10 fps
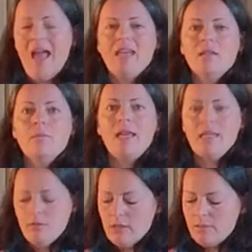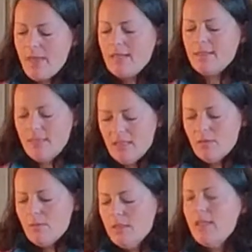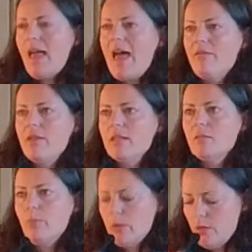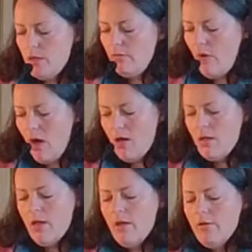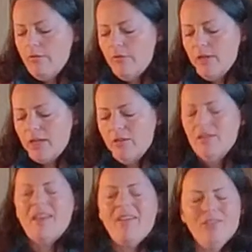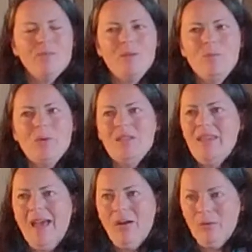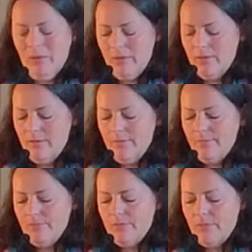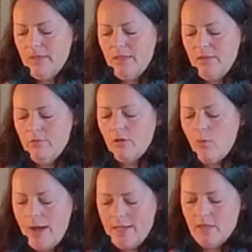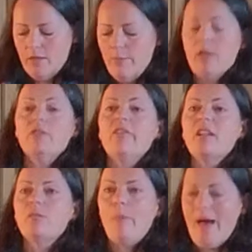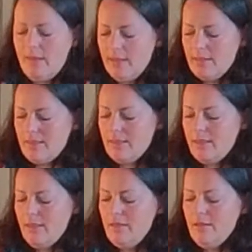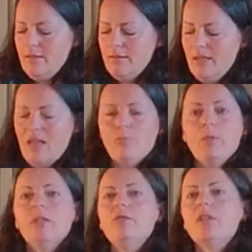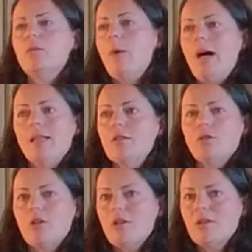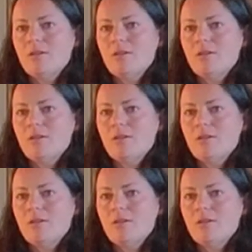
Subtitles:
And in many respects, this was the heaviest burden of all, for it could never be put down. It required perfect balance and perfect posture.